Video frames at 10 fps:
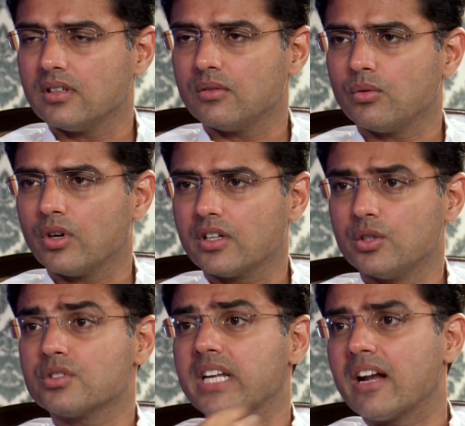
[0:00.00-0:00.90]
what you
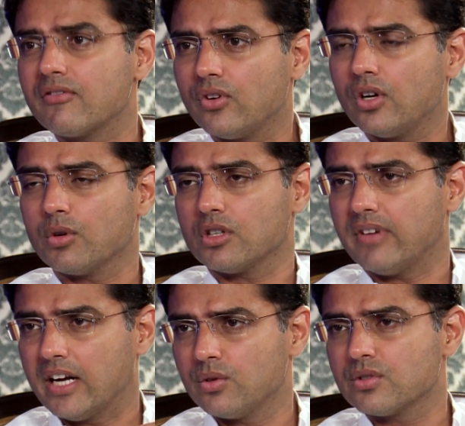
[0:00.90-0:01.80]
stand for, what your
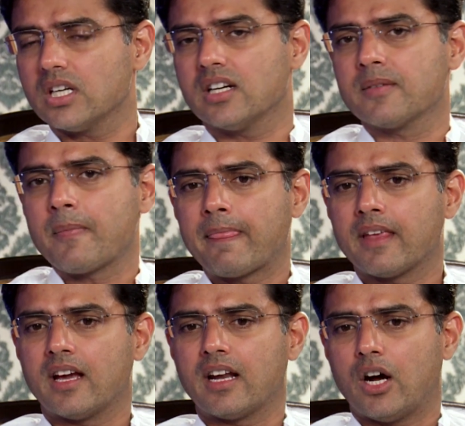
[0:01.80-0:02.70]
values are,
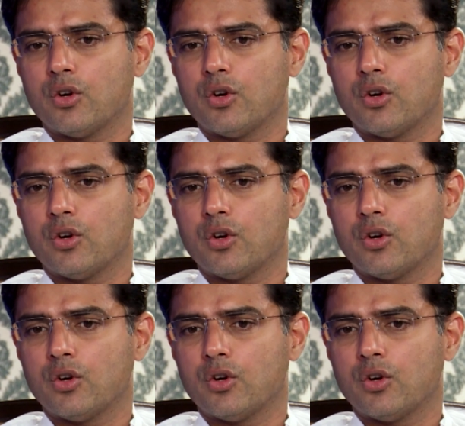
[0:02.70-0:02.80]
and how